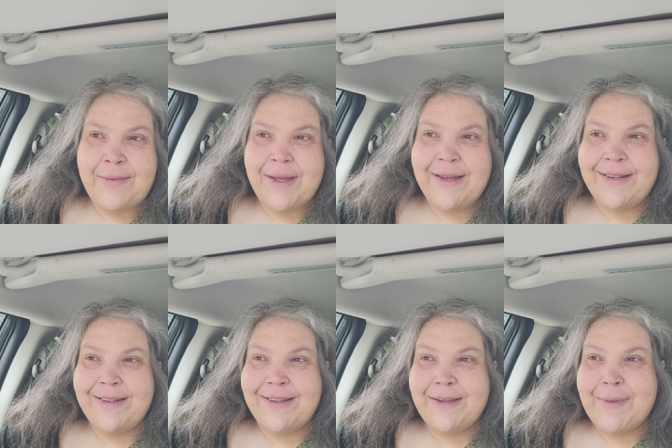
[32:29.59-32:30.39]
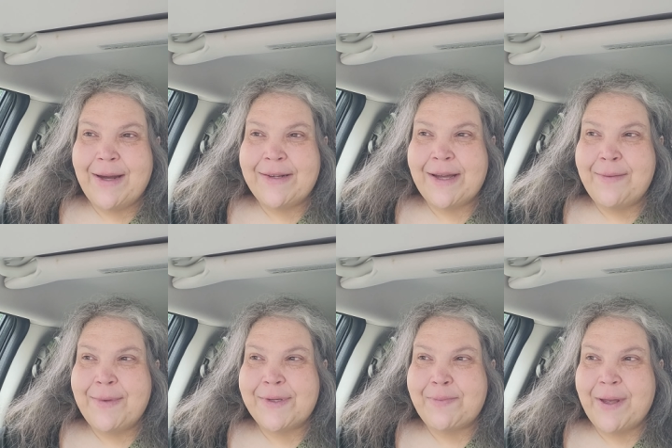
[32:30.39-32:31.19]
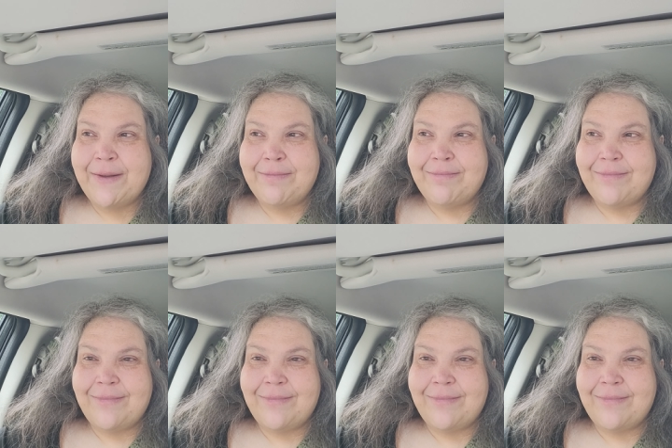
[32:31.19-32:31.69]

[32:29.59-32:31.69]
I mean, the amount of time you spend